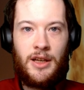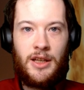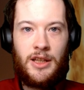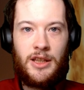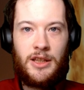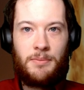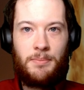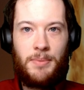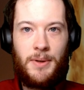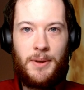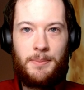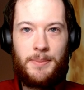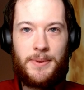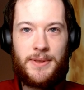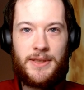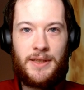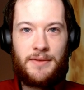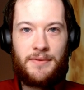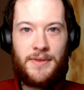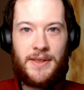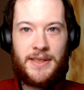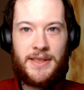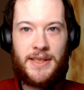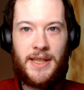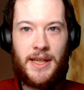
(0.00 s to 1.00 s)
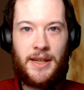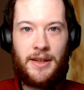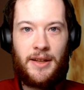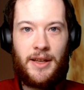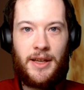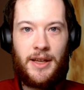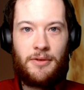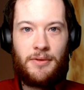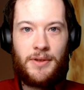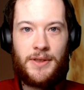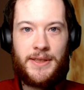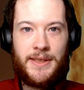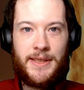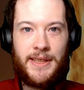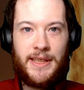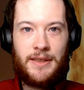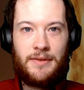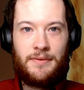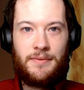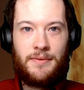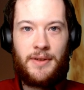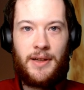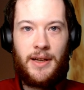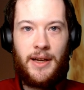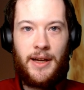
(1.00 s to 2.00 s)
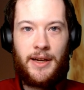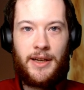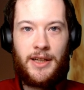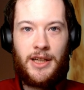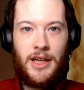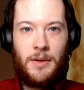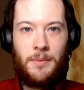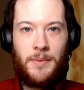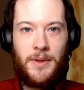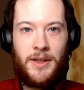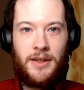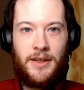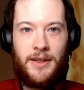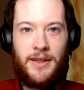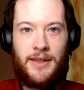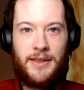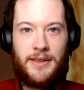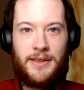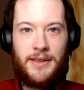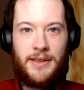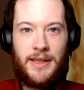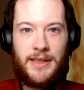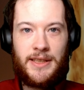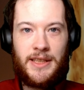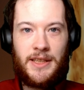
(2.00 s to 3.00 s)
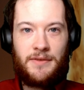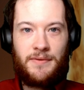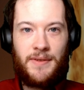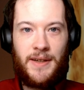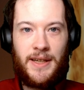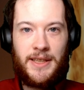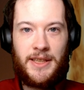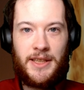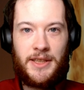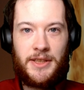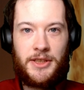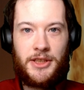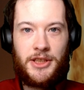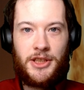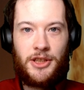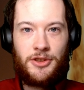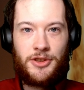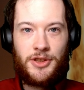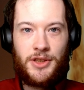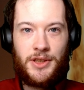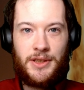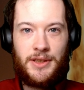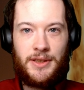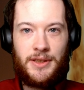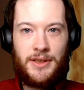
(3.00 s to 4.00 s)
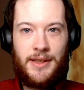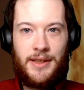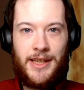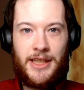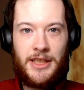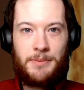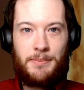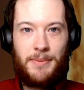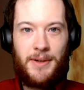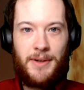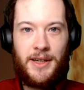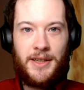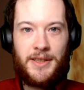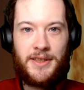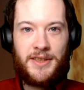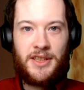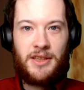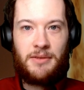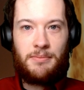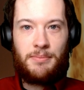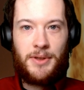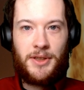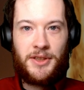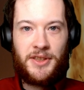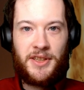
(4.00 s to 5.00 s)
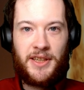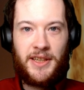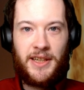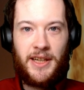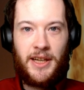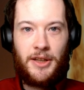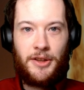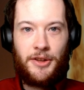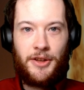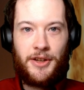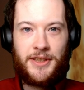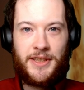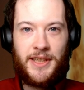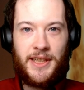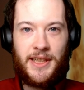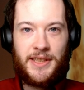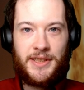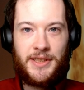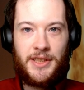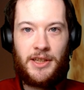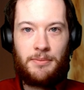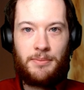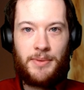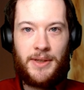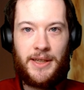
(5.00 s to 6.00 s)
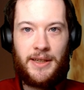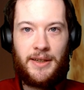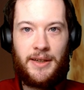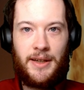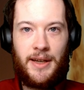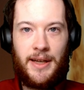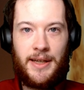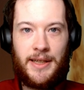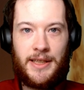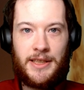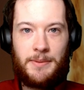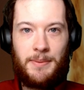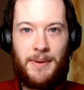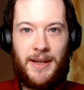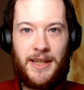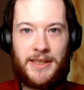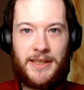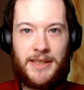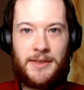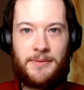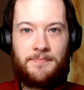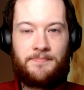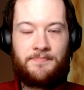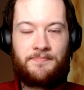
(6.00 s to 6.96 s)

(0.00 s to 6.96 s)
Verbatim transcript: The purpose of this satellite was to give economically disadvantaged children the experience of building and launching something into space.